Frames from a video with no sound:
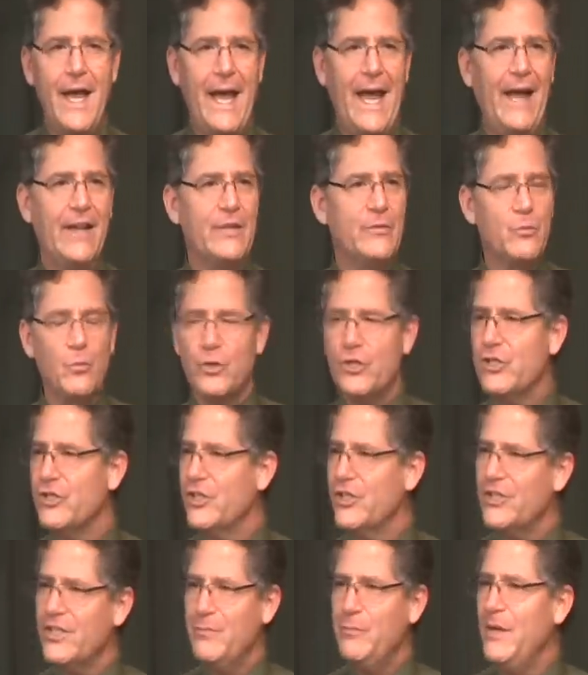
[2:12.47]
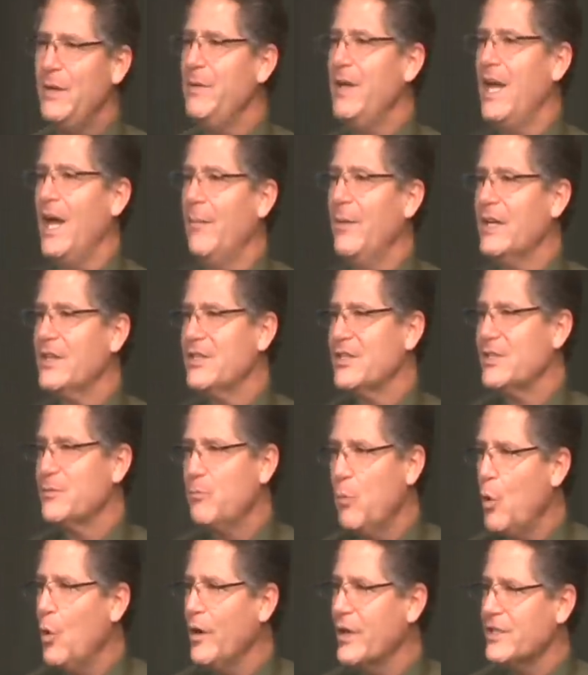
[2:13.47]
and we're just we become ex-
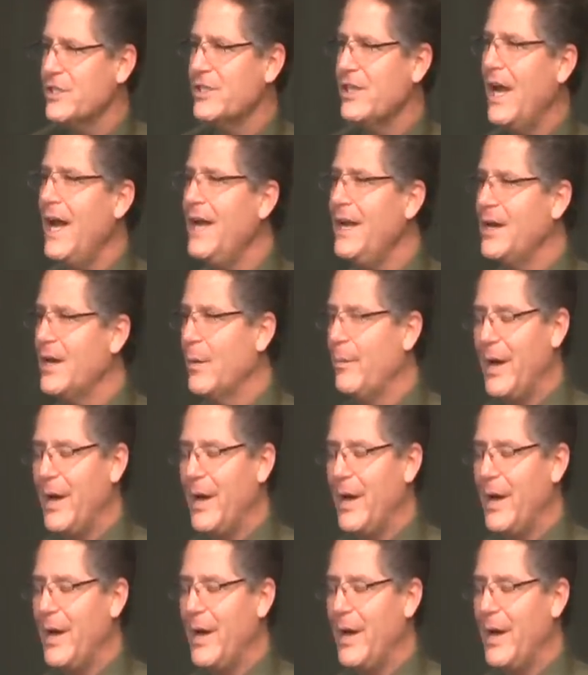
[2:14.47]
more excited